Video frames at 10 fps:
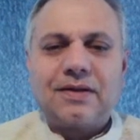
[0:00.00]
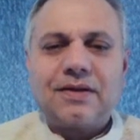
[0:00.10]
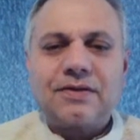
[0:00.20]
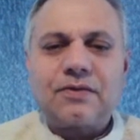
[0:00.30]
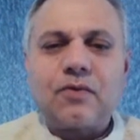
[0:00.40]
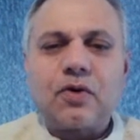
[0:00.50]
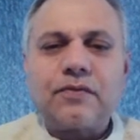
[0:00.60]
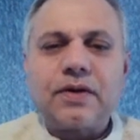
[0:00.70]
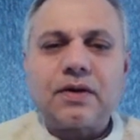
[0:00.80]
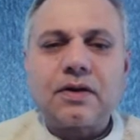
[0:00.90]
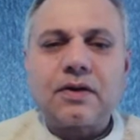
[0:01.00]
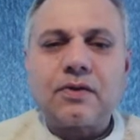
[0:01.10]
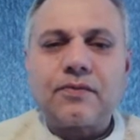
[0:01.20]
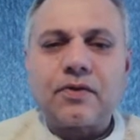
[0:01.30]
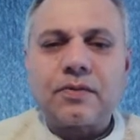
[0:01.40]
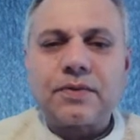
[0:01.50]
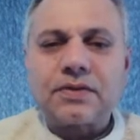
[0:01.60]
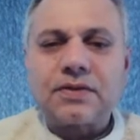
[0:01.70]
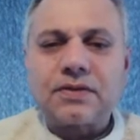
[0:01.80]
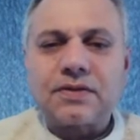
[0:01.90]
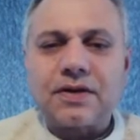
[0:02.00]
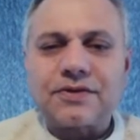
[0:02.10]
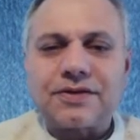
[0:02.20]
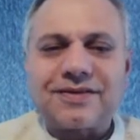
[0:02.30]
So what do we conclude from this discussion?